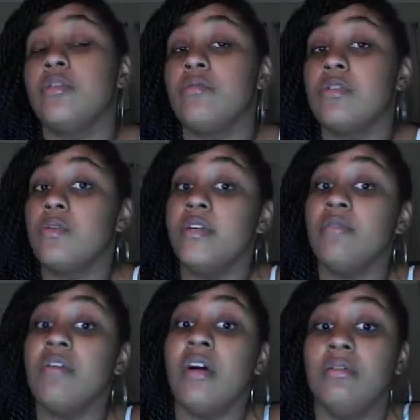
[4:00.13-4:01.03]
she was
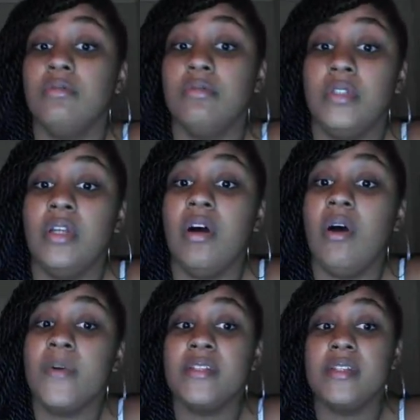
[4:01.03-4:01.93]
going wrong, in the
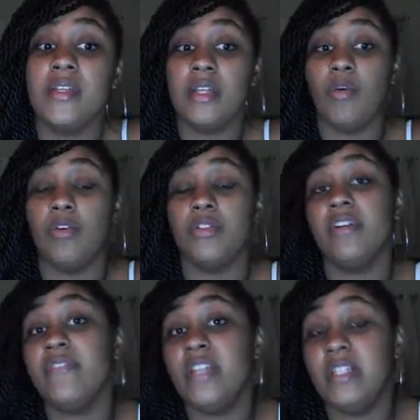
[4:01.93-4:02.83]
always thinking about
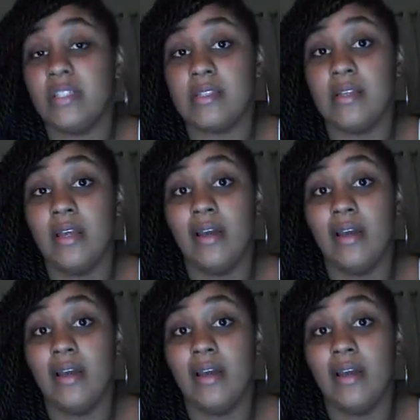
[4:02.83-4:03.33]
her feelings